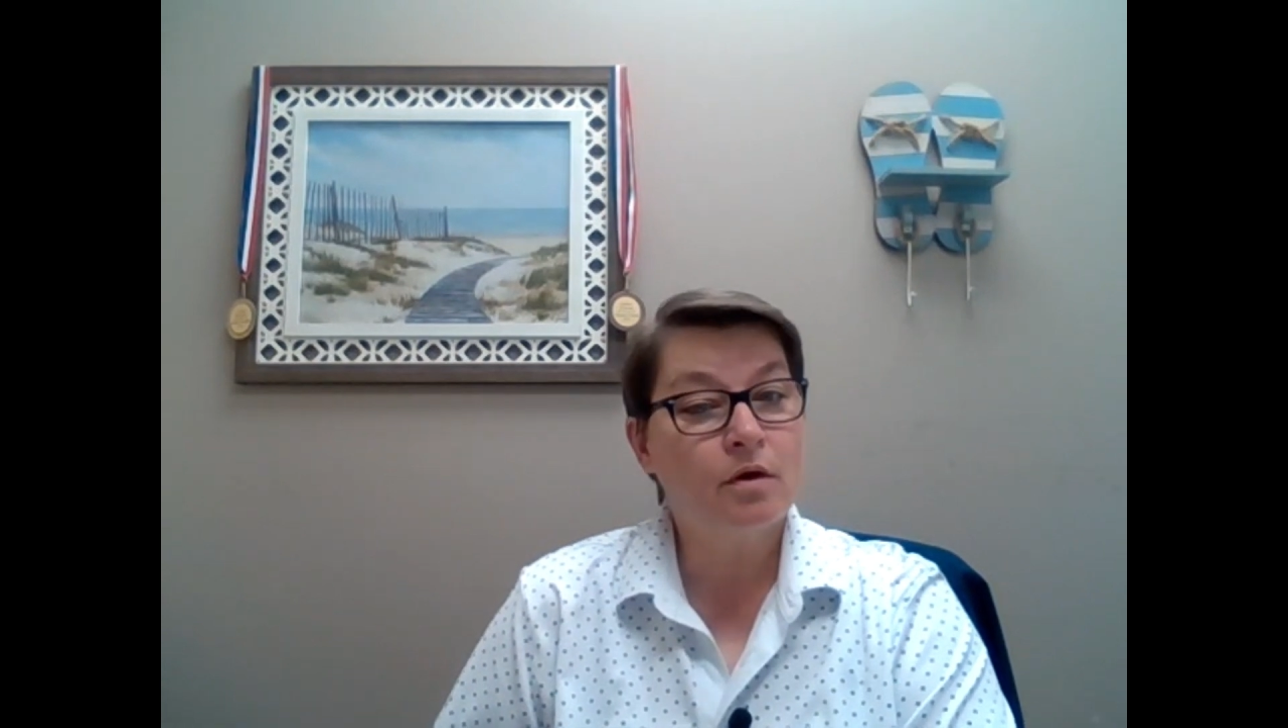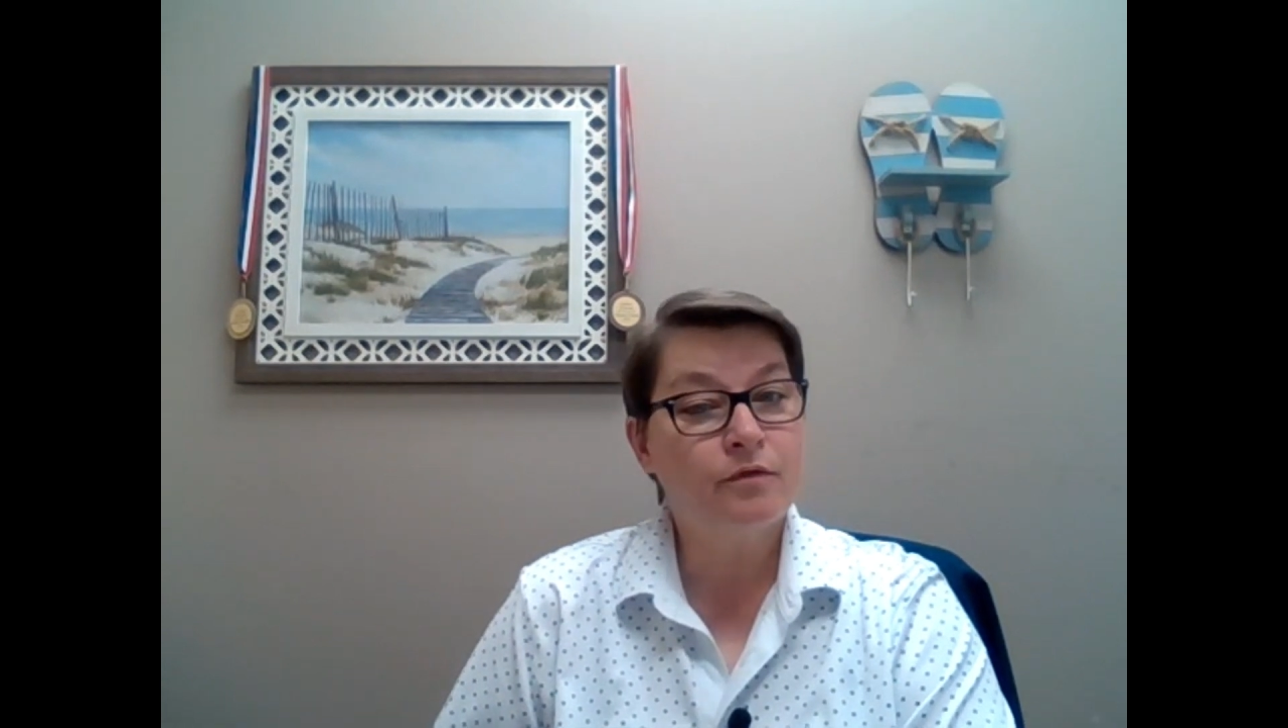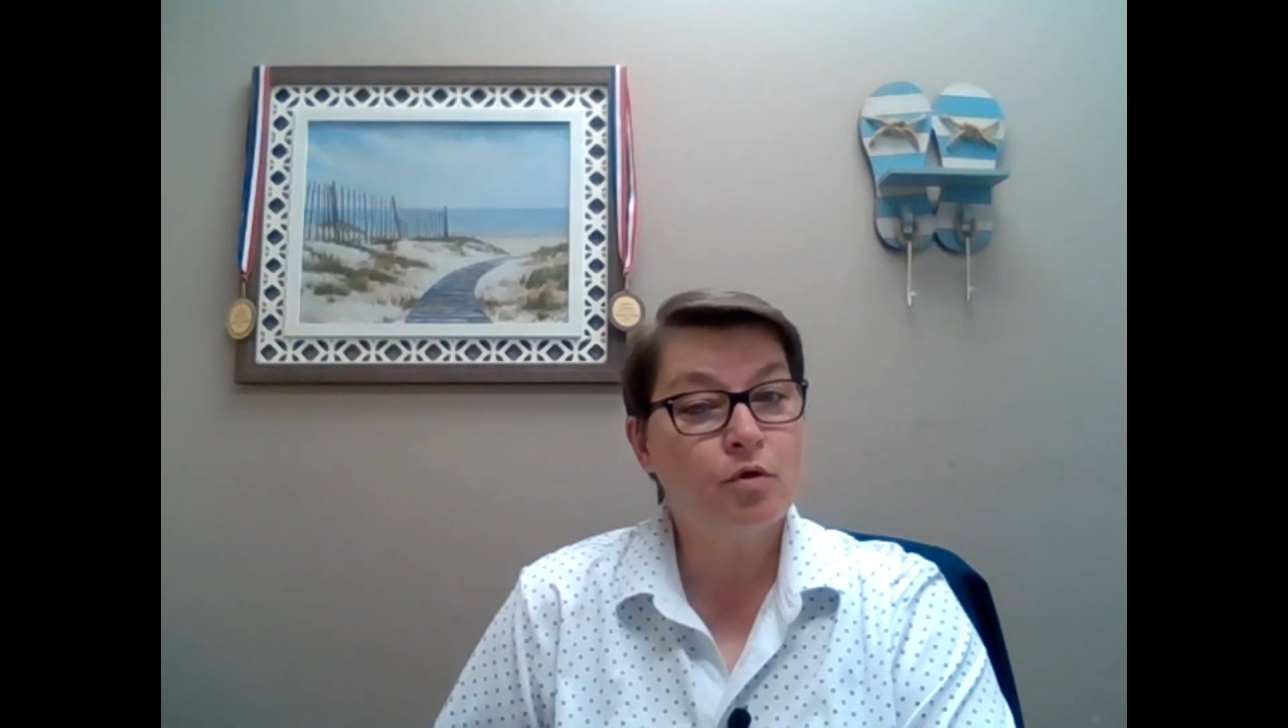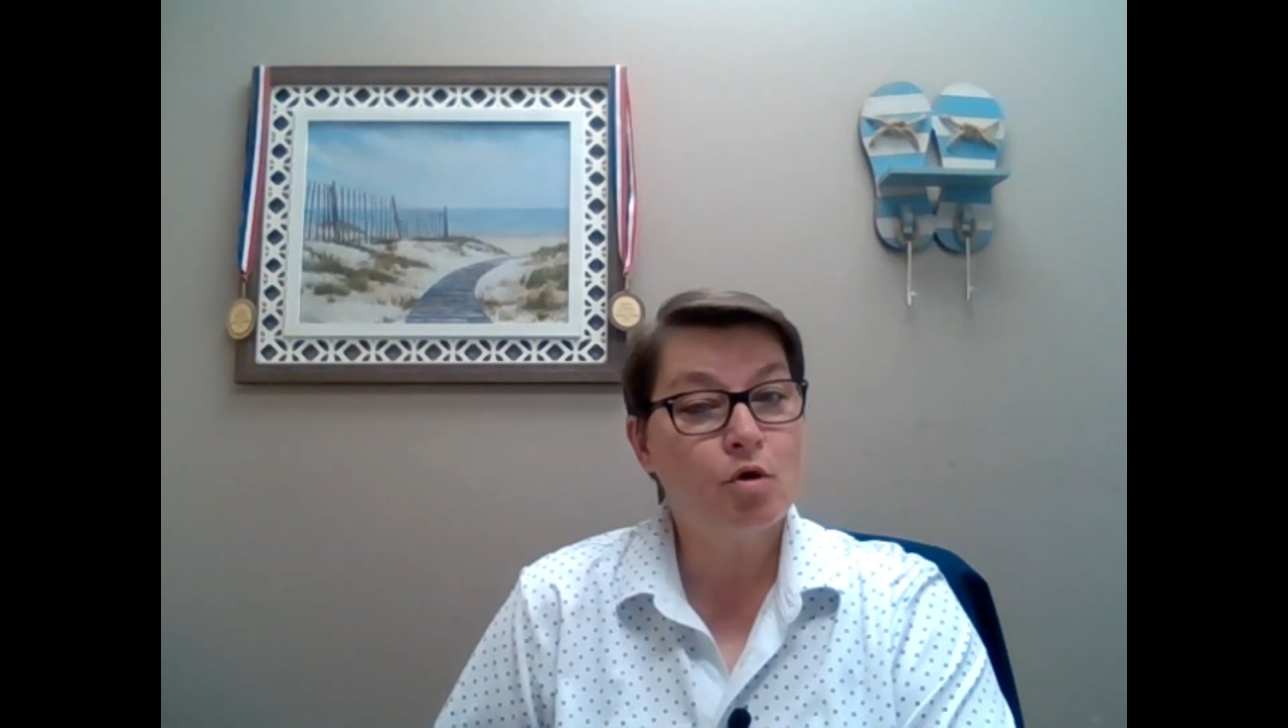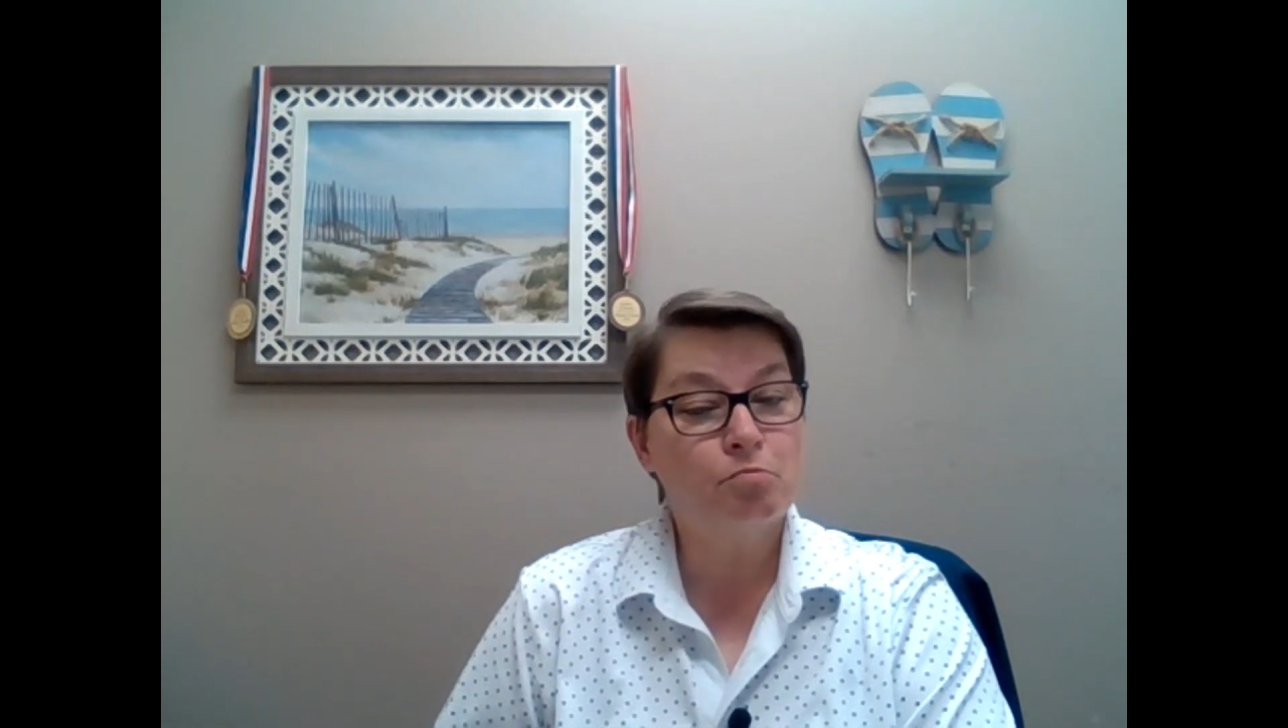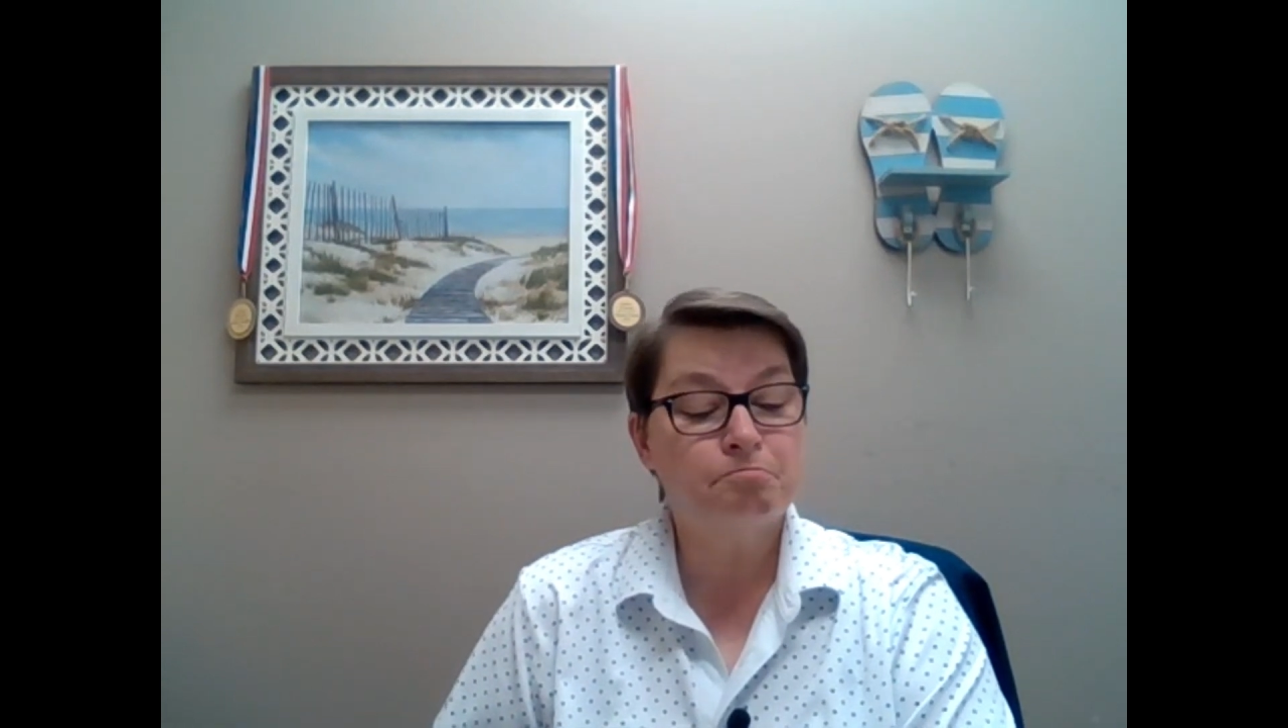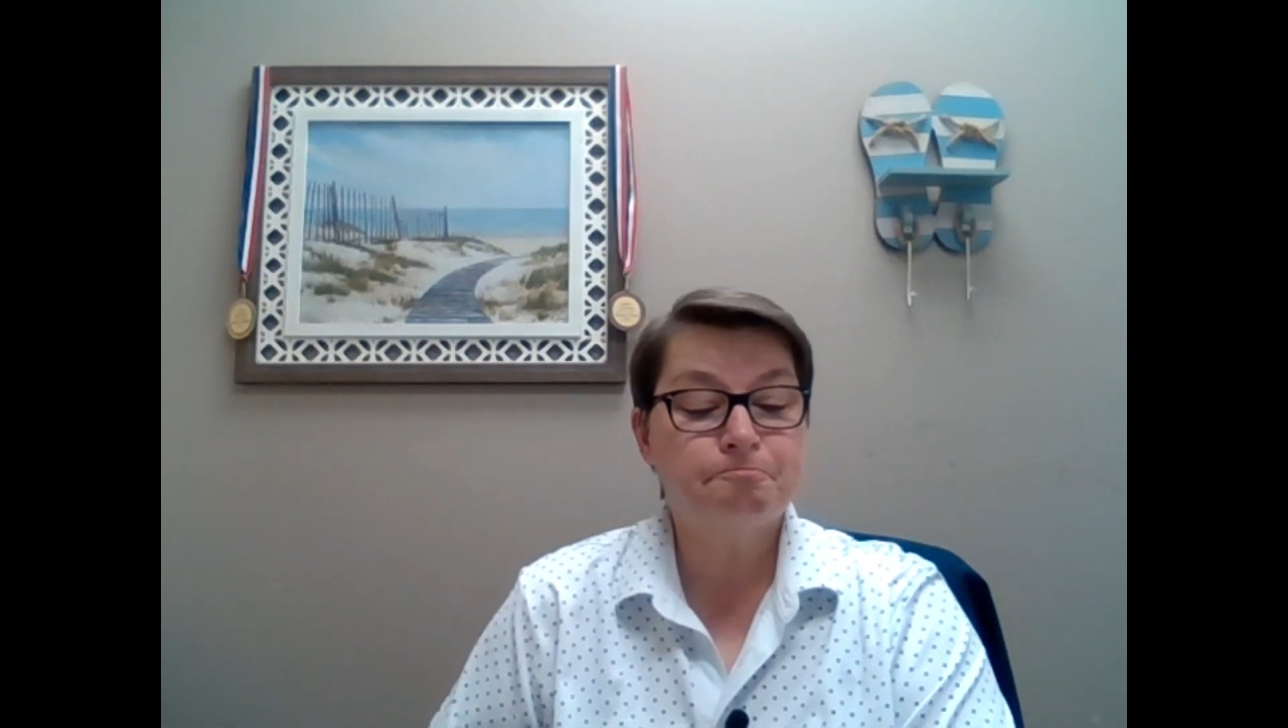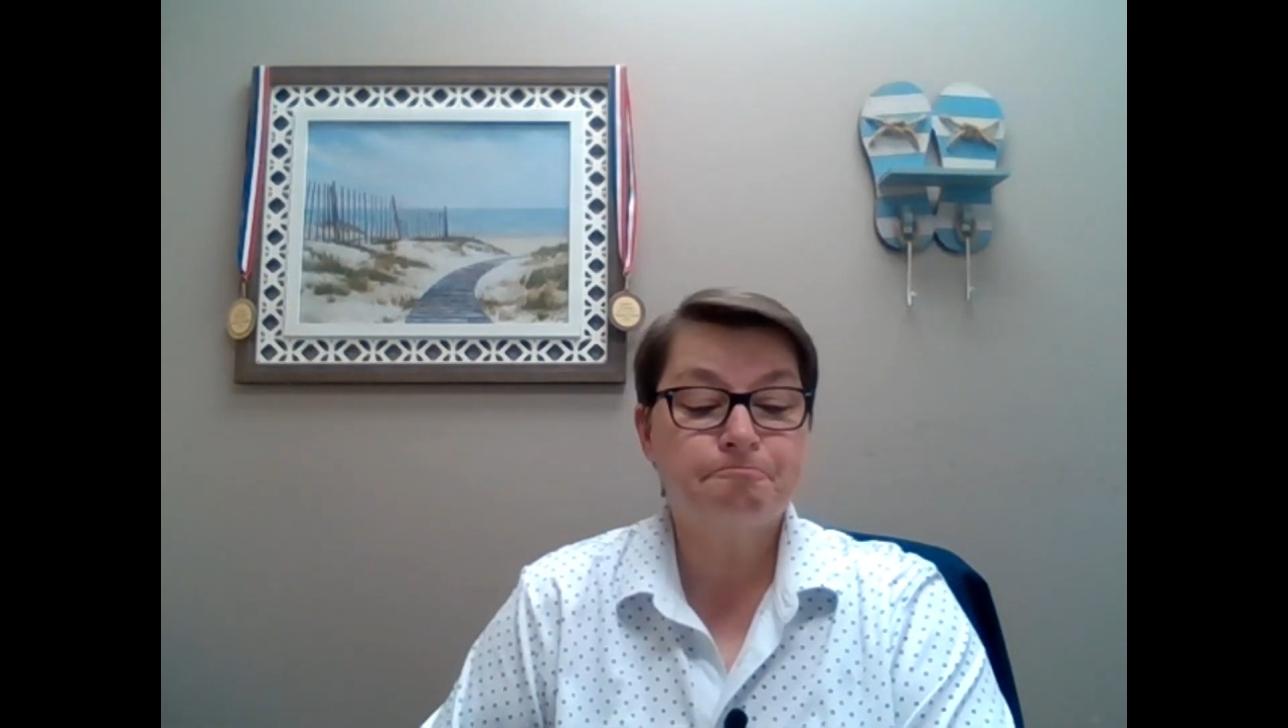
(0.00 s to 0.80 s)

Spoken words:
of your home.